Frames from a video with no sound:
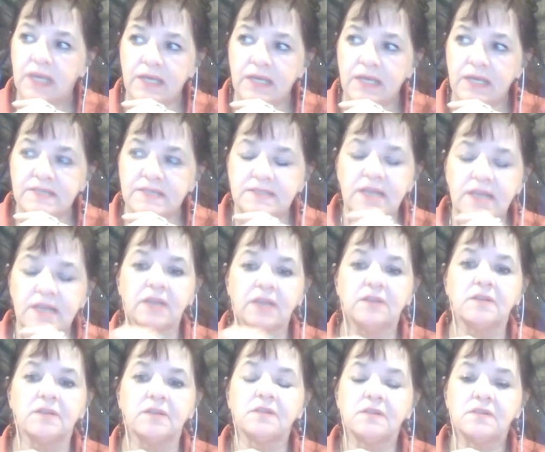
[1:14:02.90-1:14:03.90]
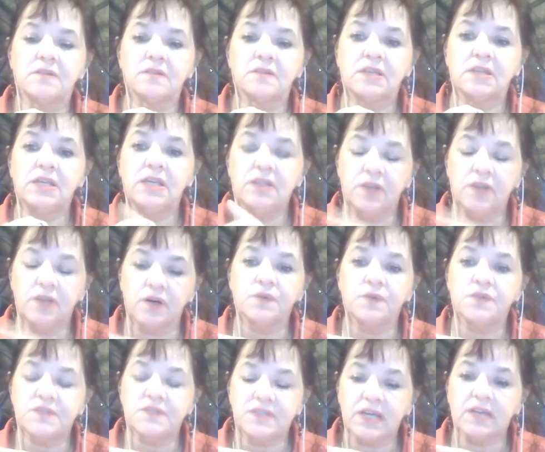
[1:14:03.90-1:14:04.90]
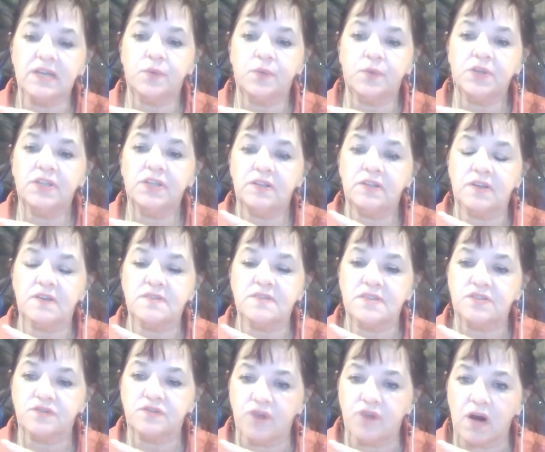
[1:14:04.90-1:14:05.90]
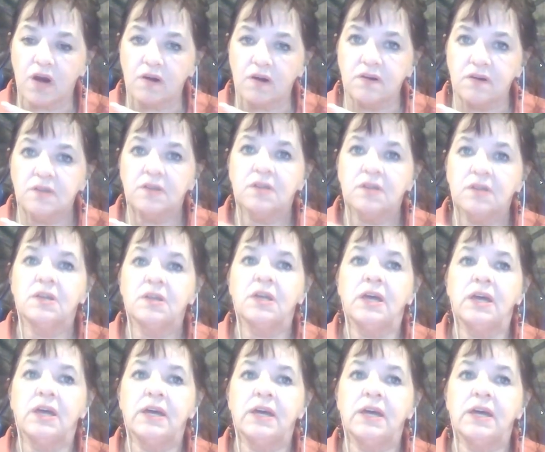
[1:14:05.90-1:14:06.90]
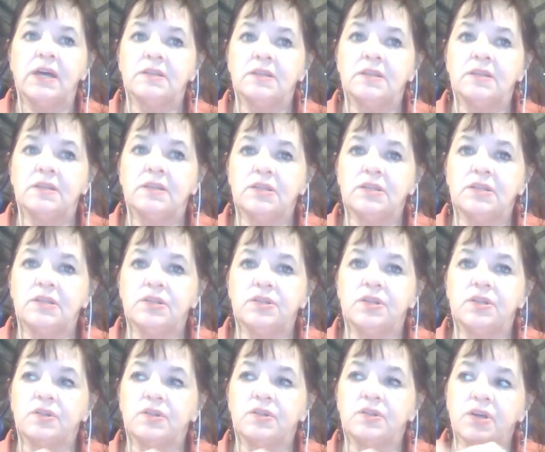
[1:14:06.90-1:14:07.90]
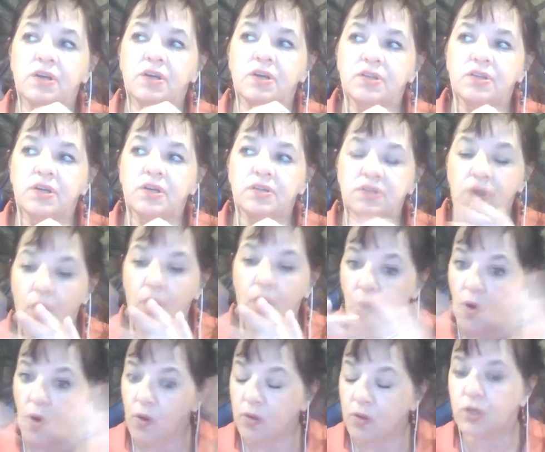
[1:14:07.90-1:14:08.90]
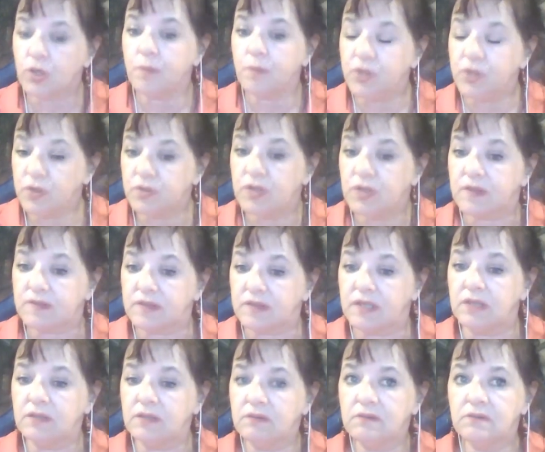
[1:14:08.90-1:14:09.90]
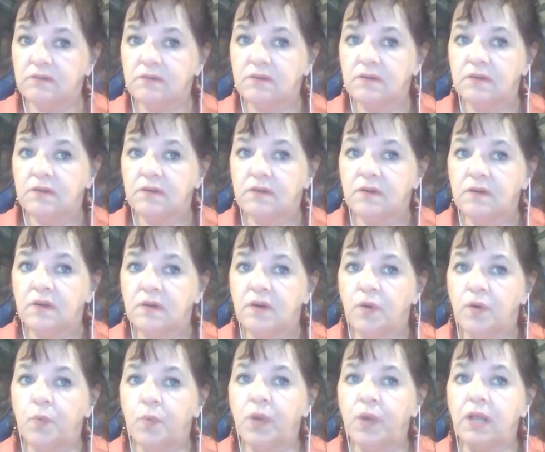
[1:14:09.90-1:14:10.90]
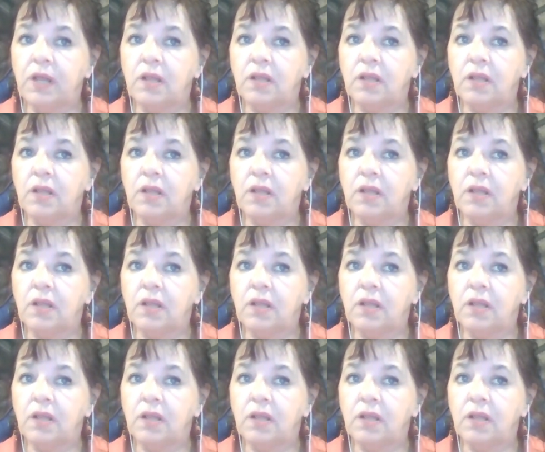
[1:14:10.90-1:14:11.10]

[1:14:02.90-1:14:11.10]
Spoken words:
is the adult. He knows that what he does is wrong, and the whole community will